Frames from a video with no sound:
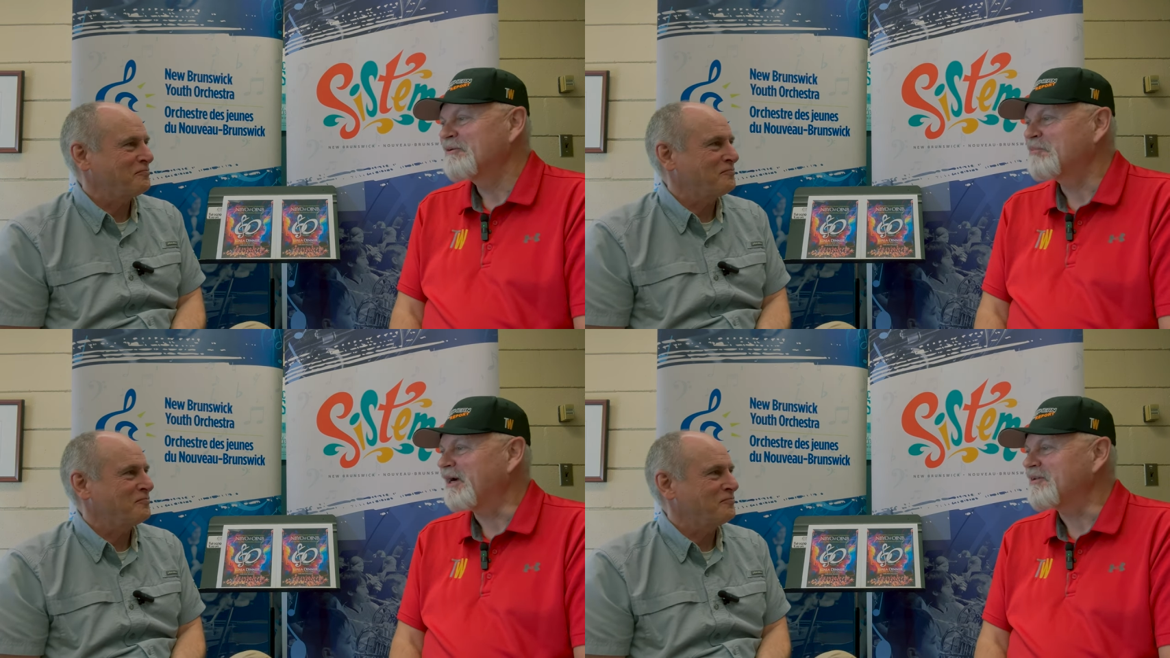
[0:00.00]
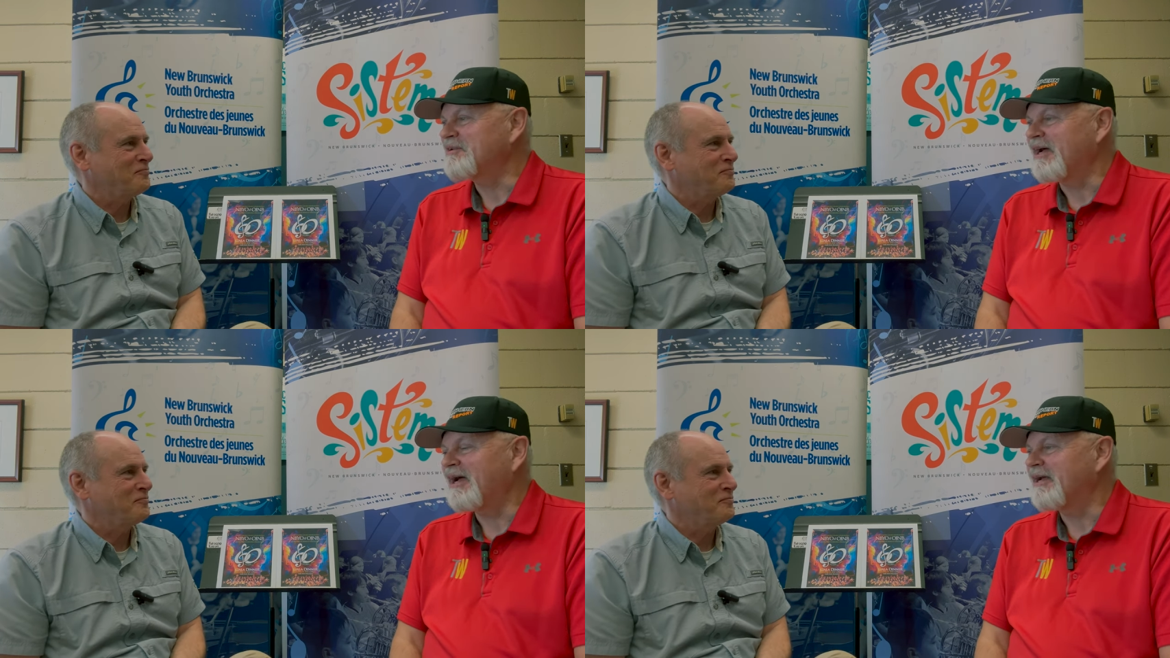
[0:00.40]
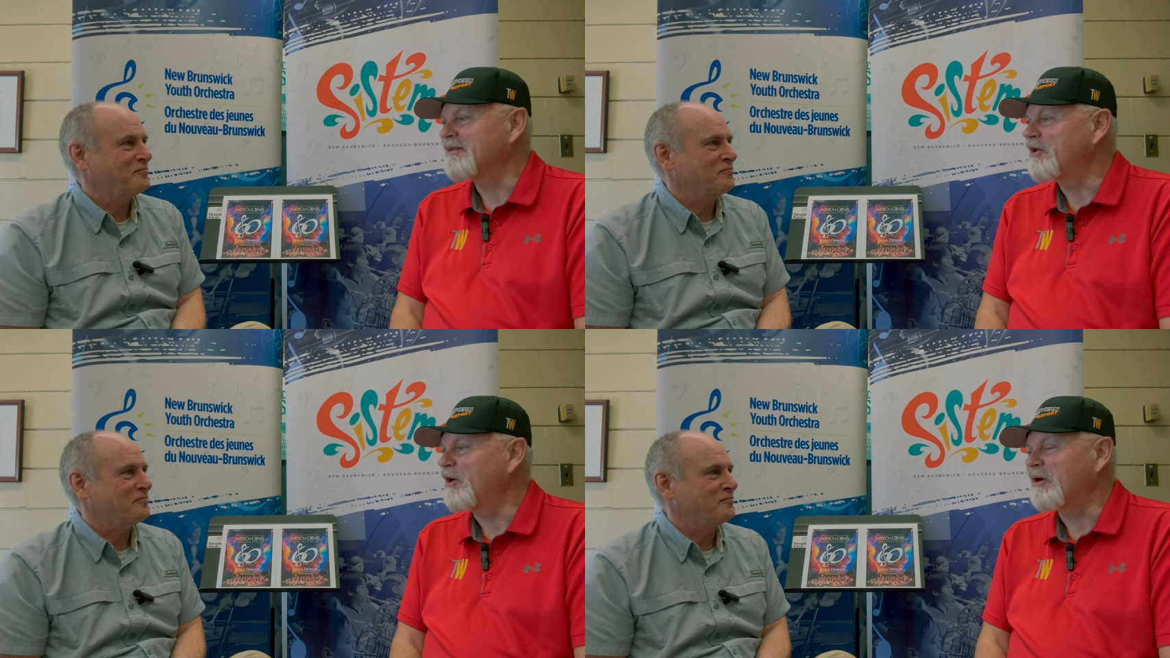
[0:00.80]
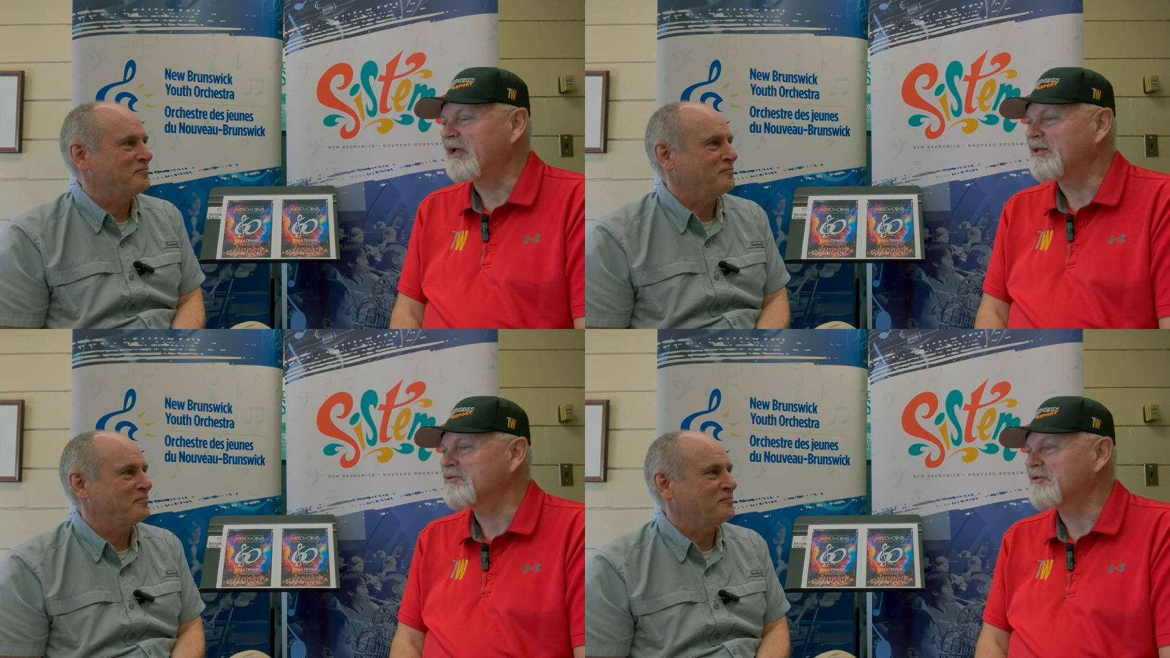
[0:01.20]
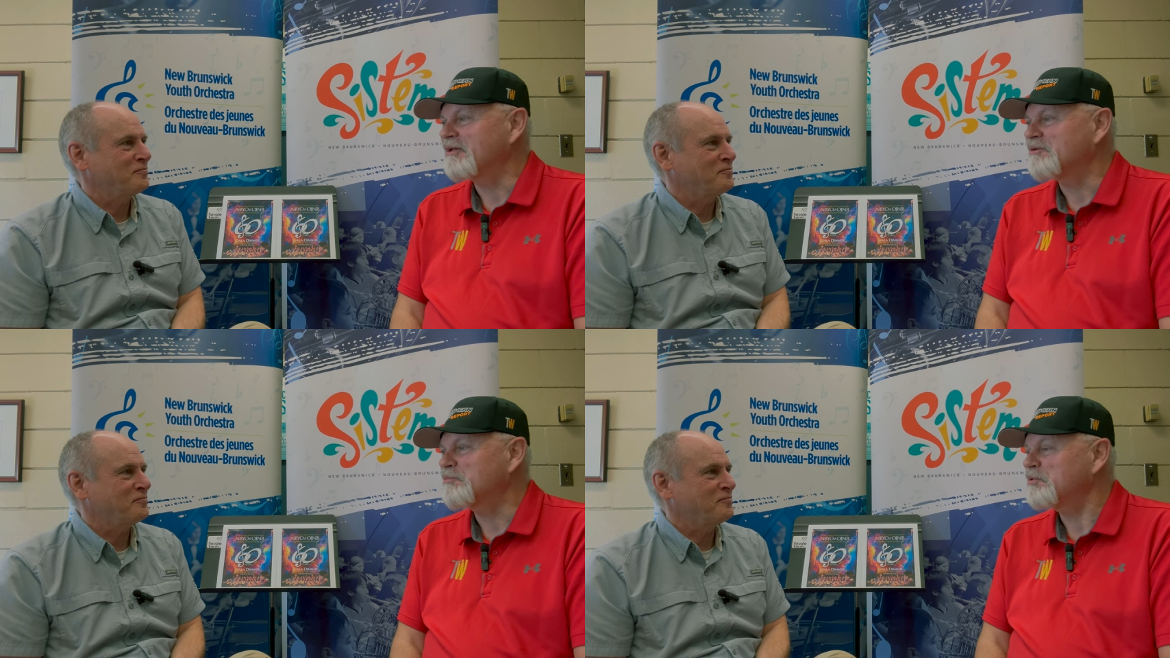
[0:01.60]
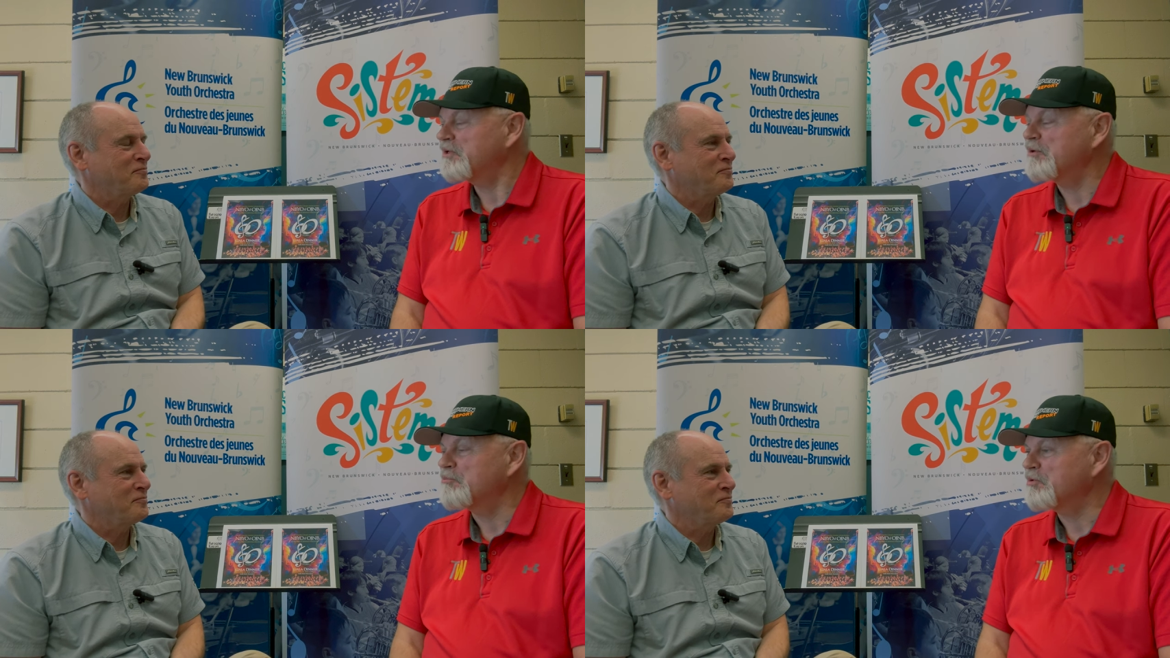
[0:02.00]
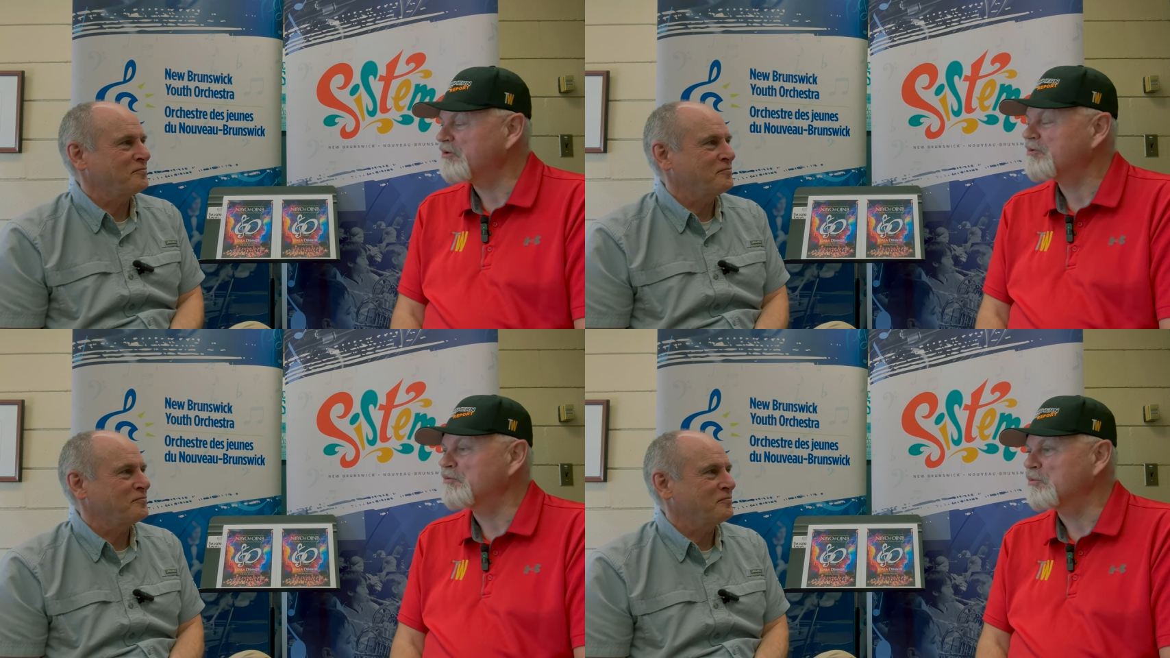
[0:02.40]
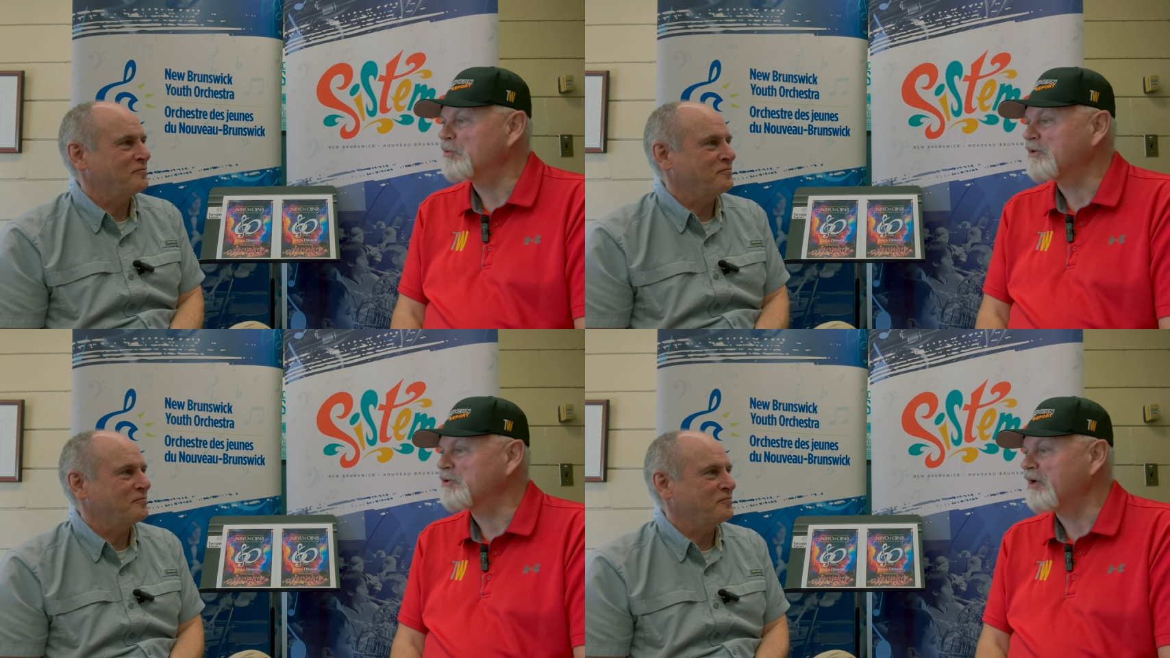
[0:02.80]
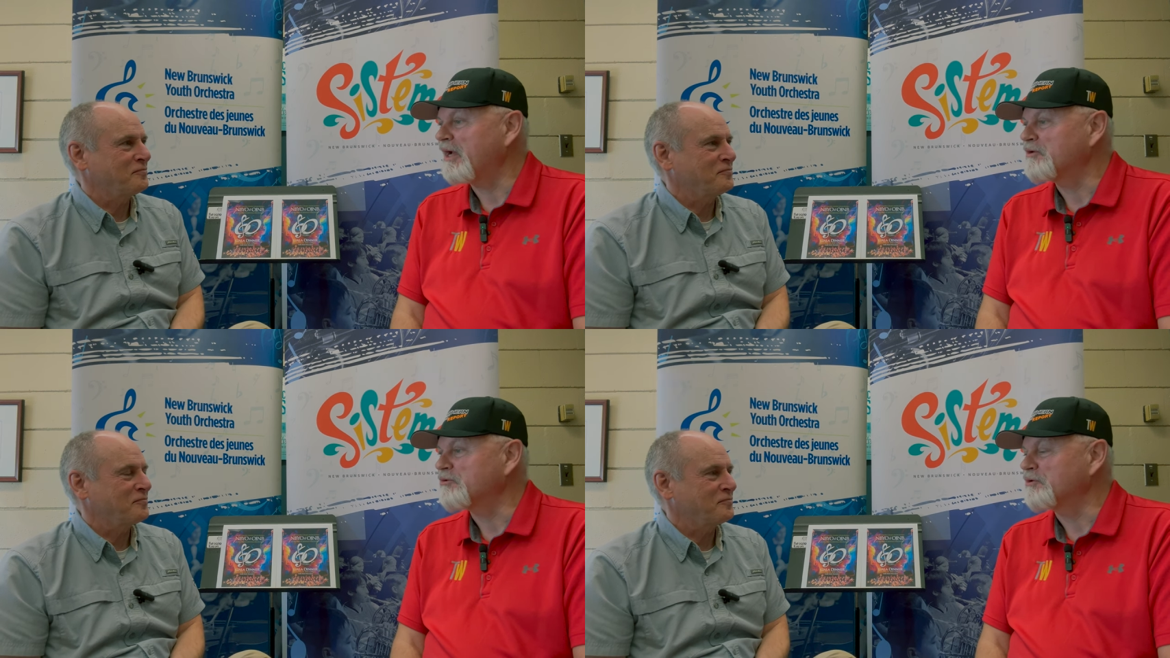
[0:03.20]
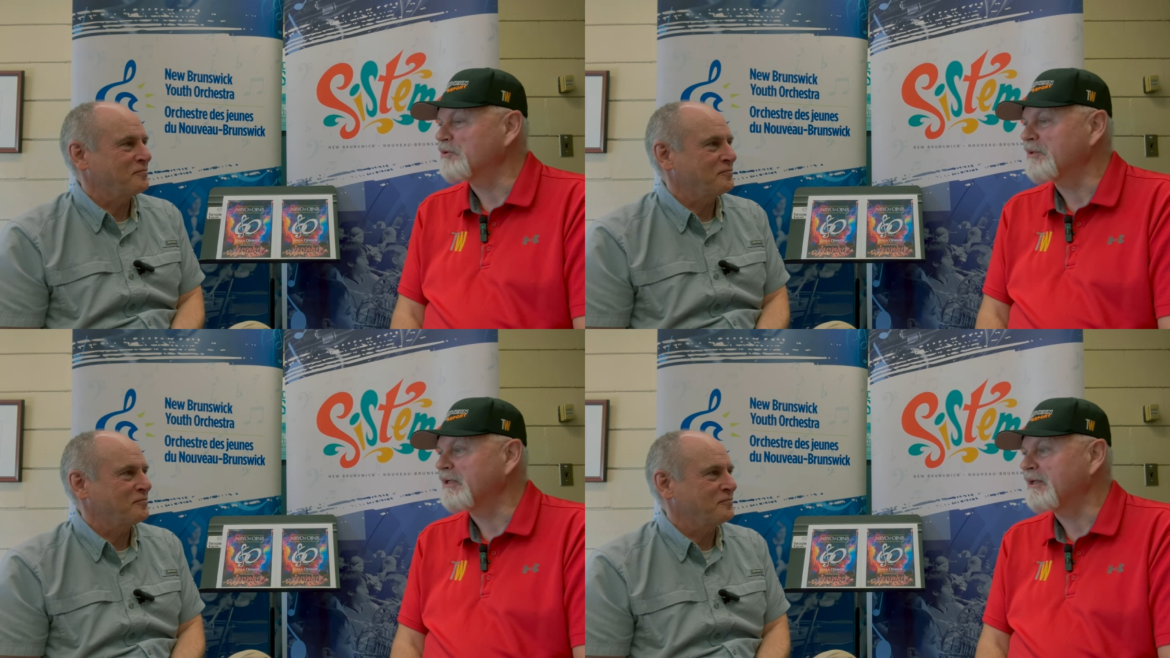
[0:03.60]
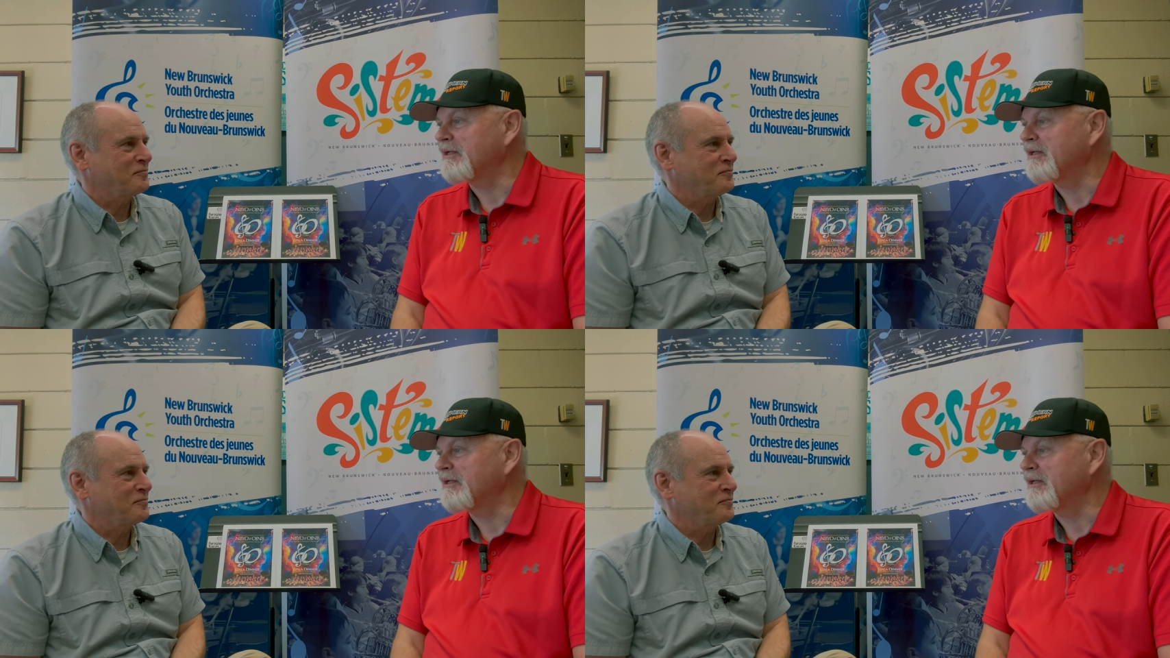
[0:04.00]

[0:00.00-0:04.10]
Speaker 1: But uh, no, it's it's pretty impressive of what you guys are doing.